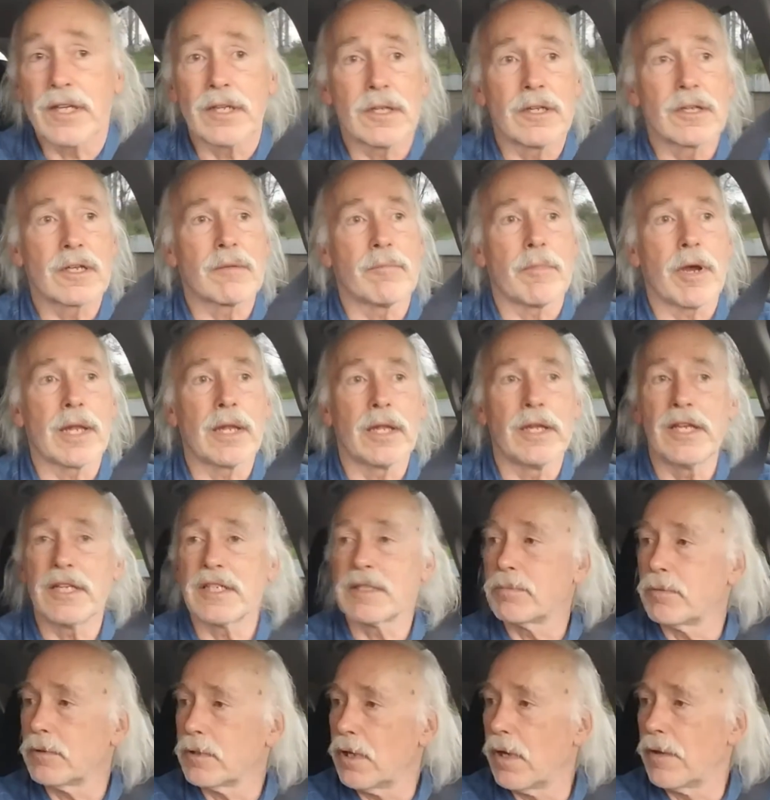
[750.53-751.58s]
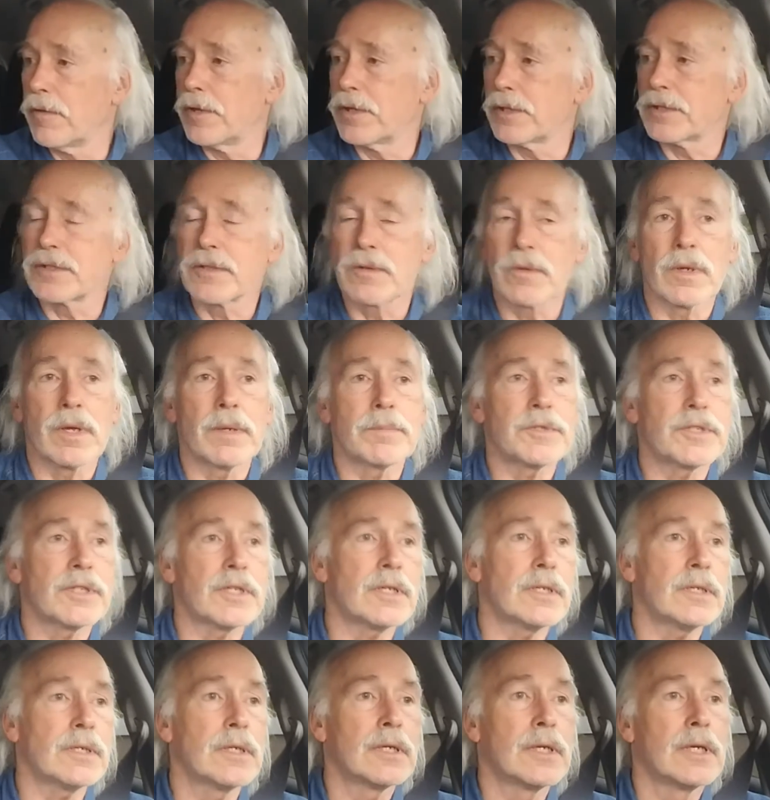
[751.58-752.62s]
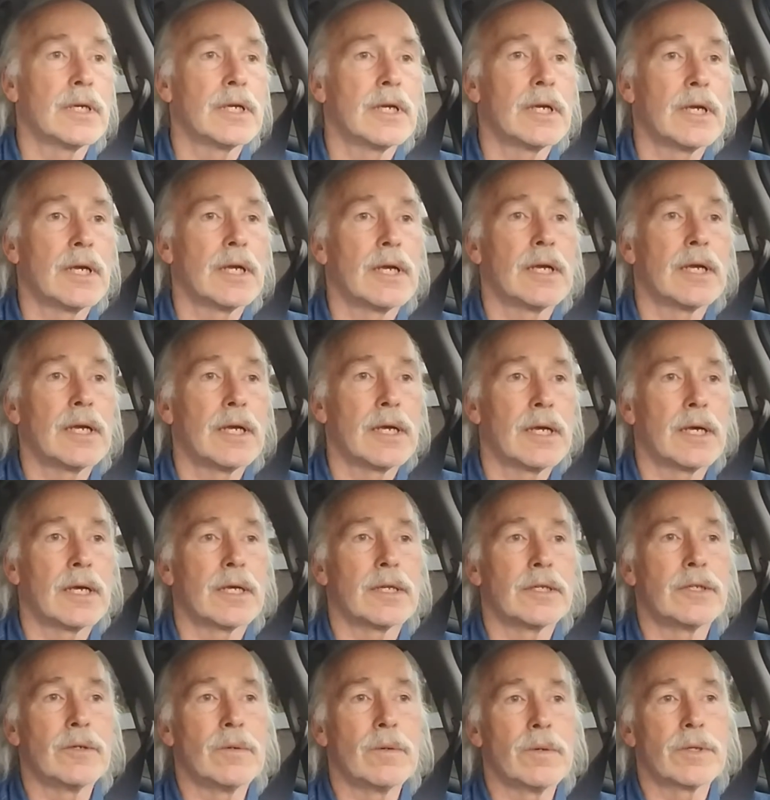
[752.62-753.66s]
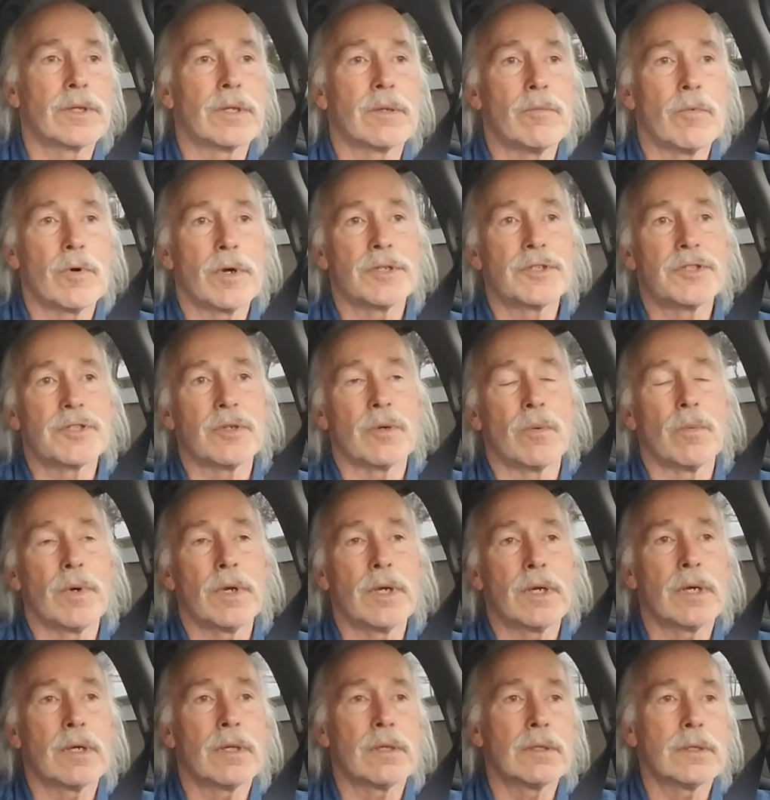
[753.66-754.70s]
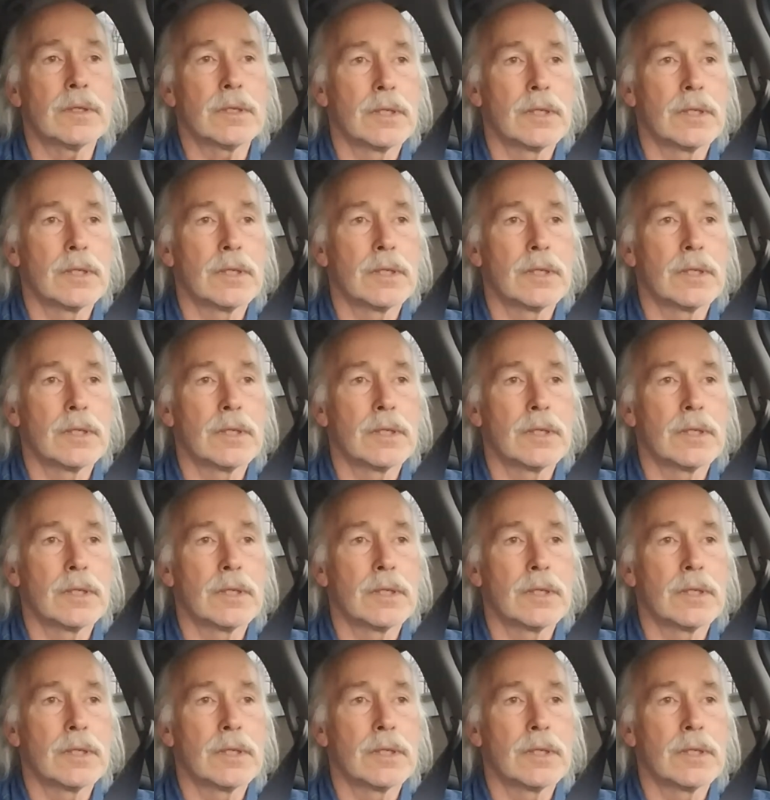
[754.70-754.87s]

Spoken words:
a look at my links below the description. Do with them what you will.